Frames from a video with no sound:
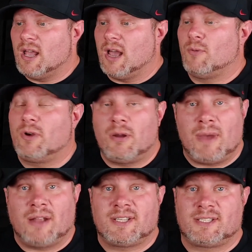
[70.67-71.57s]
Uh, we're
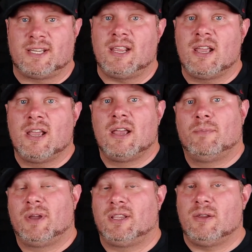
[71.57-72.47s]
about to see,
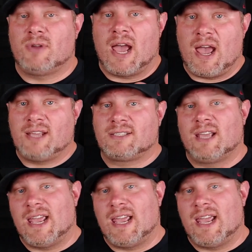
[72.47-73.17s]
but you guys,